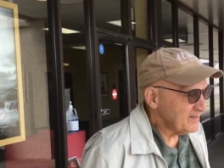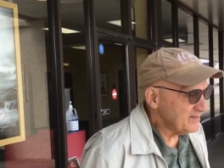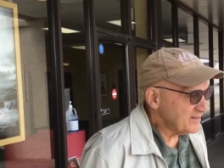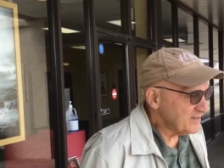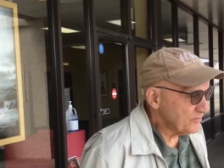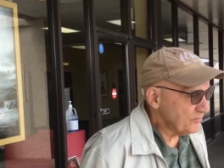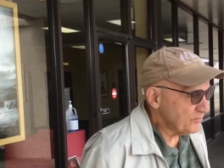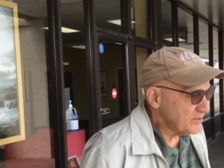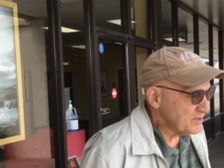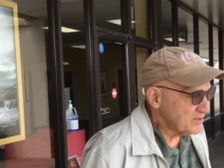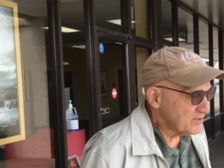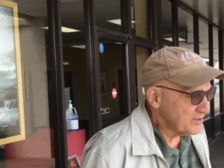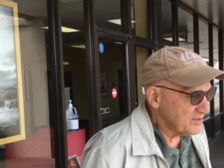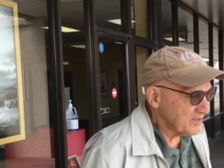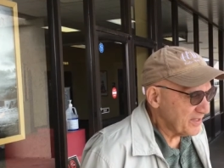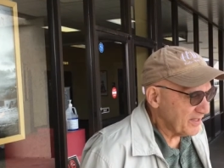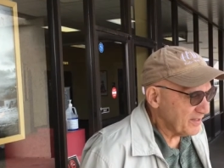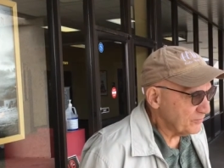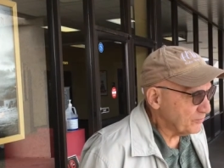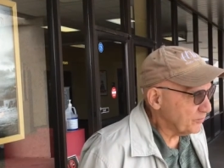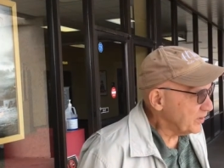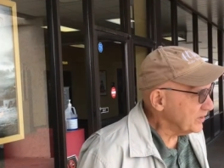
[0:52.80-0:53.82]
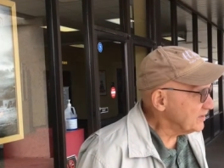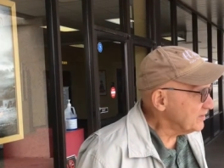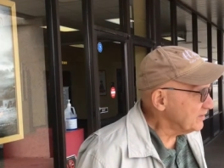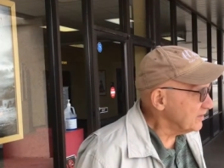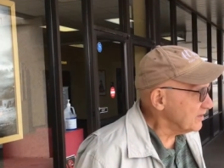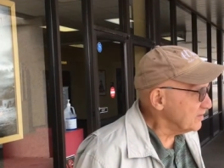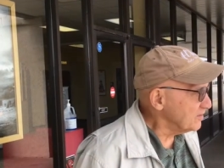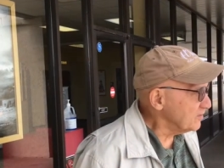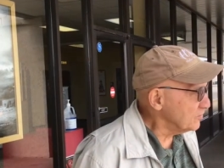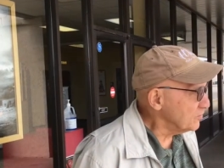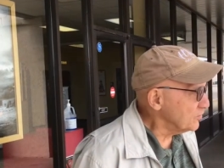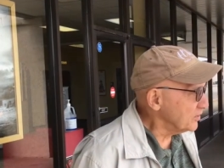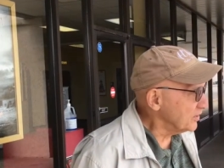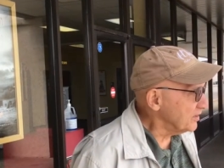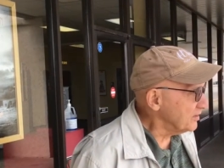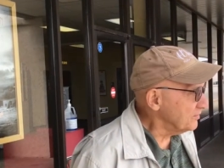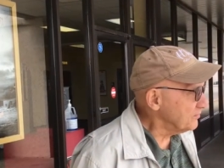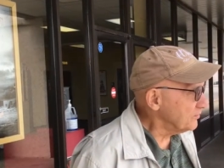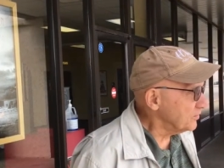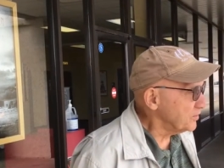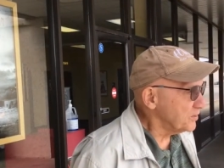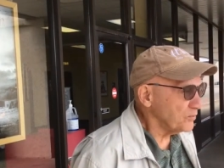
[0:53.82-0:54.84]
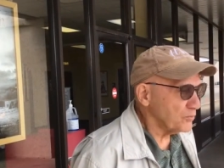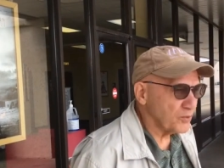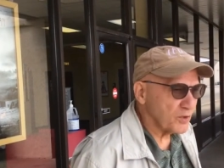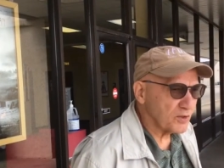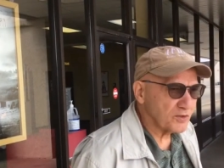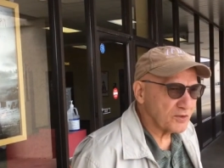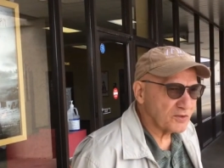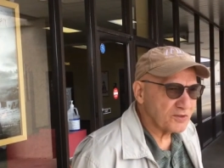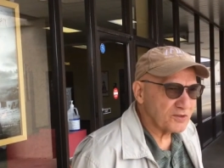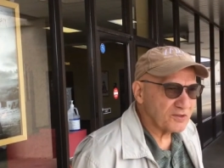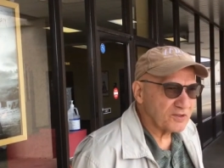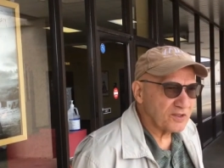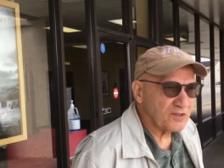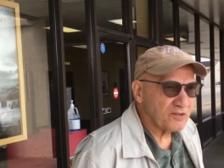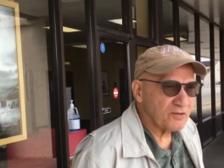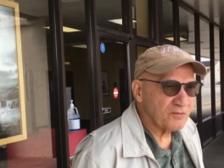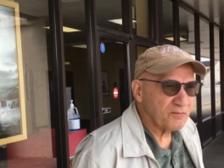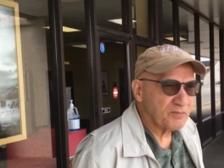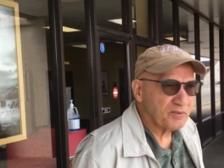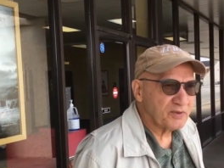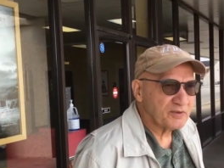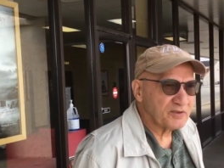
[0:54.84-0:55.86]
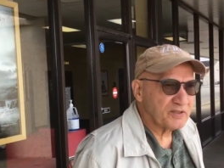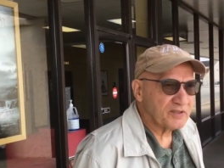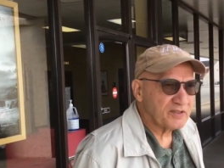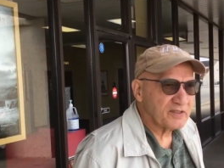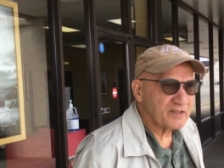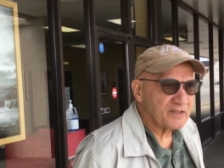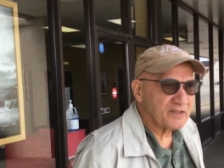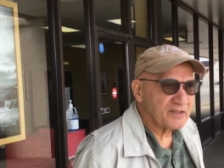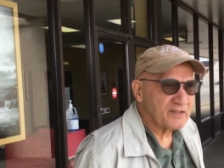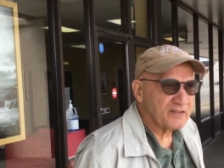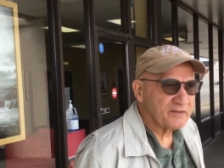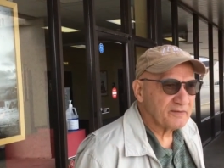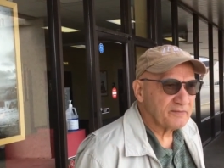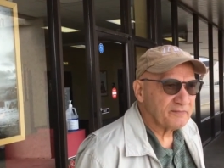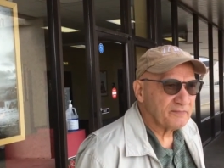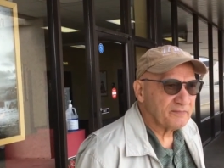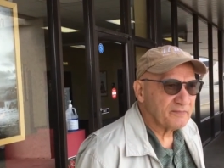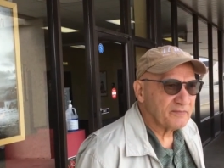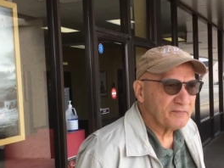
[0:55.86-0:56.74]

guess it was the directing or whatever it was, you know. But uh,